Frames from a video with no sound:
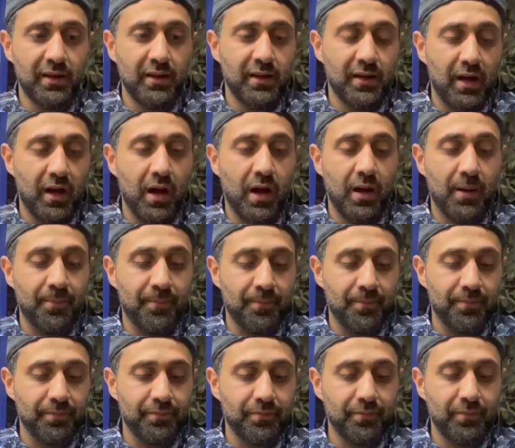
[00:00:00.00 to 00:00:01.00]

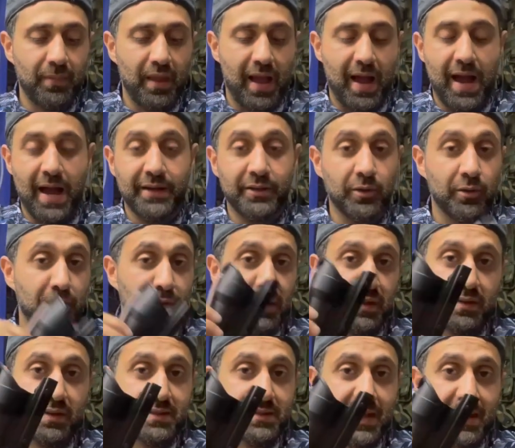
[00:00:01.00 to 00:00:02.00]
I don't
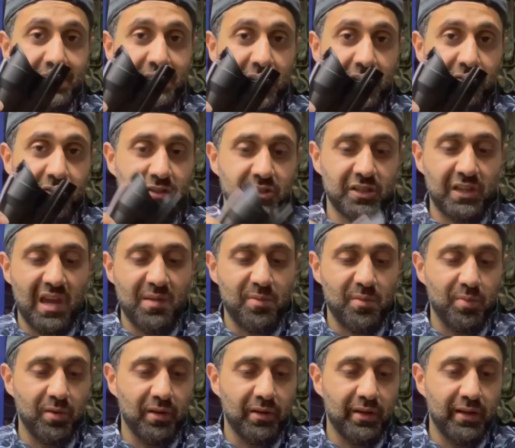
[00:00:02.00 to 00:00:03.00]
think this has night vision
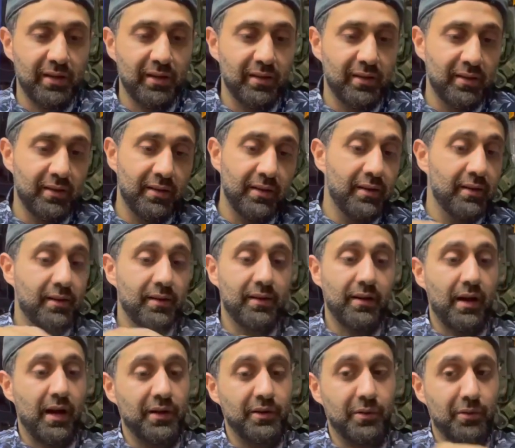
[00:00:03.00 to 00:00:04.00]
capability.
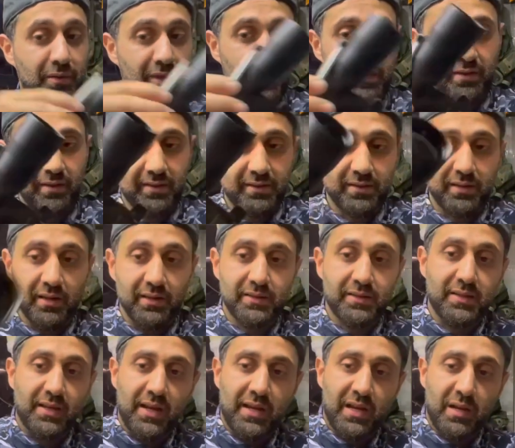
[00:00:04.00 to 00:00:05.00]
I do think this
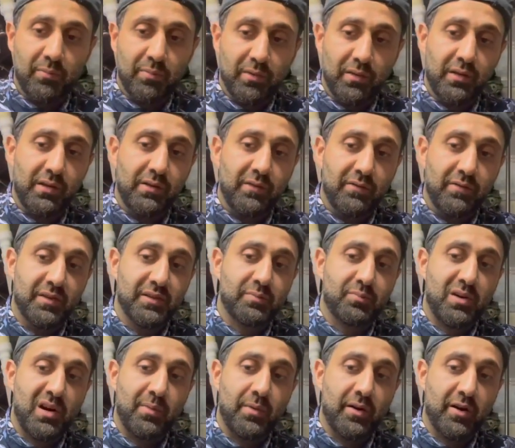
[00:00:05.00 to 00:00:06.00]
does, and I believe this
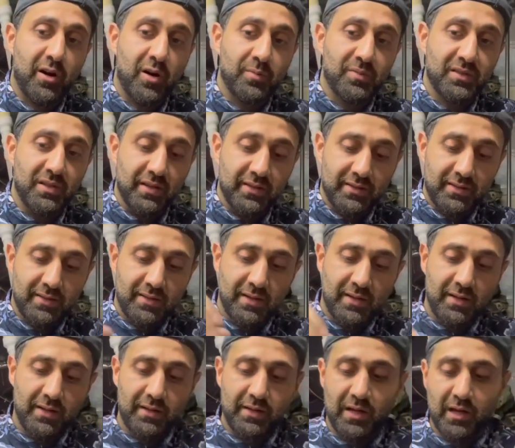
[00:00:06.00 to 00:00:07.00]
Primary Arms does.
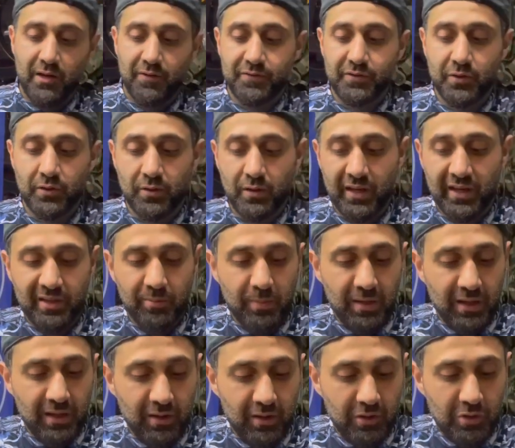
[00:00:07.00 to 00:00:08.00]
Now, if you're like
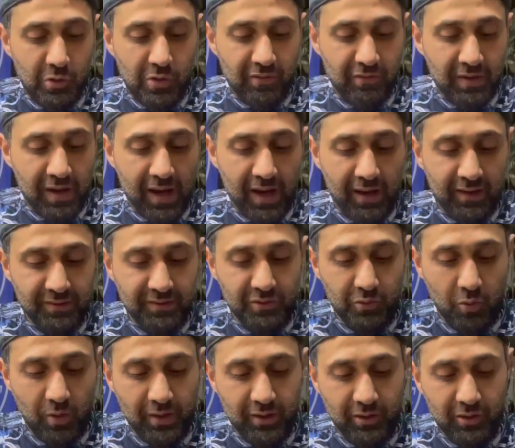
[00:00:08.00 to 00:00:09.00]
me, you have nods, you
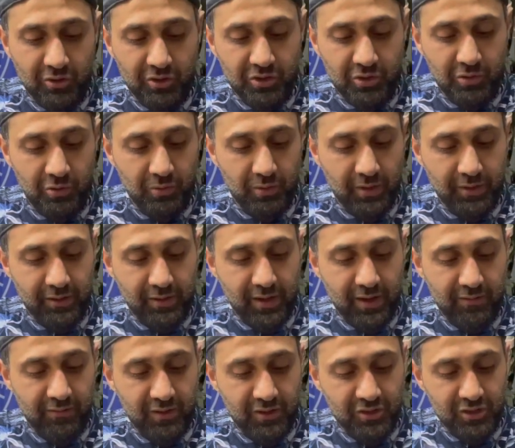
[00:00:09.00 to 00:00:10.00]
want to go shoot under
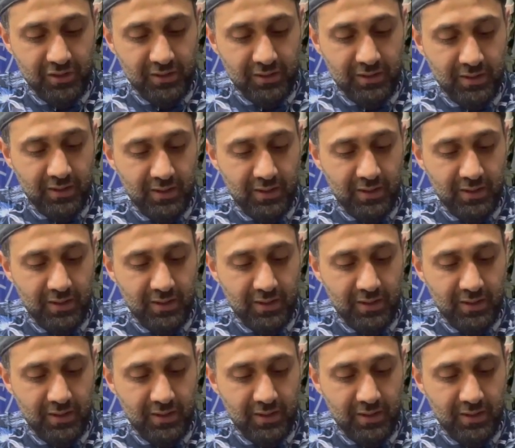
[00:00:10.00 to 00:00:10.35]
night vision,